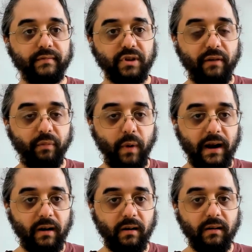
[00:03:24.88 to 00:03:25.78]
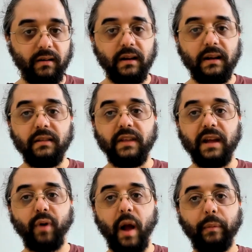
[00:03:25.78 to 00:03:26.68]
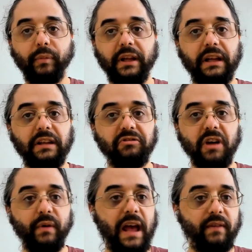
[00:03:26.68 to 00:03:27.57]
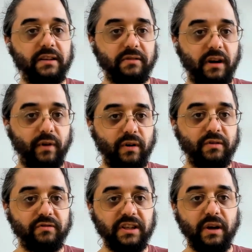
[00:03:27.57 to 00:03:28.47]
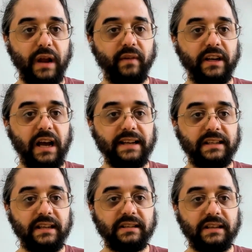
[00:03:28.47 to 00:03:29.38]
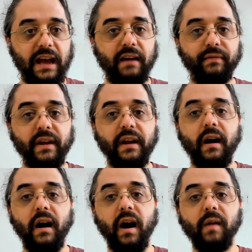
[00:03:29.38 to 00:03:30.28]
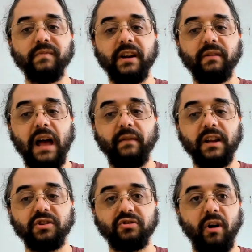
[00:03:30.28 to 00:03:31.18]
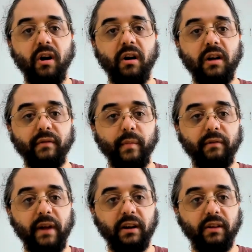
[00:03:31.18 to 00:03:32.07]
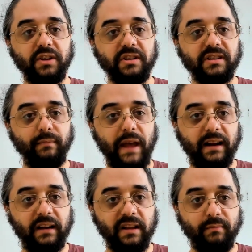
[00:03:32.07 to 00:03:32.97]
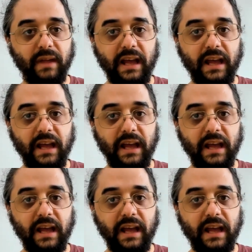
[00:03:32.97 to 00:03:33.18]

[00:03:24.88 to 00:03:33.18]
software. They probably don't have any servers. They don't have any IT staff. They don't have any strong government regulations impacting them,